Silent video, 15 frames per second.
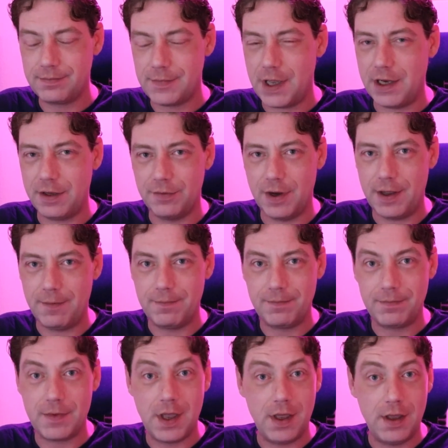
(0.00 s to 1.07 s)
Anyway,
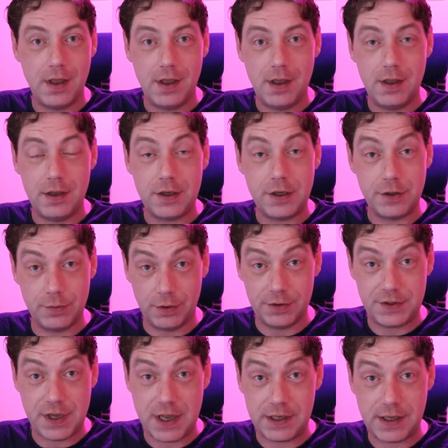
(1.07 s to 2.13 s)
you all
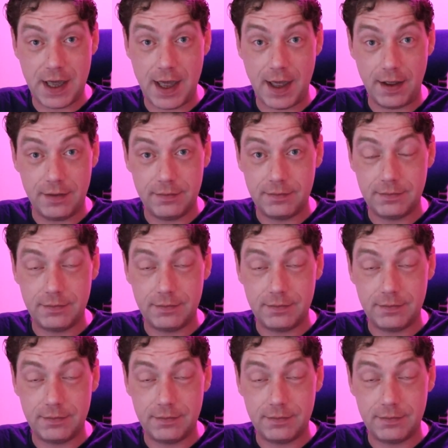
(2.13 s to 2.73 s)
take care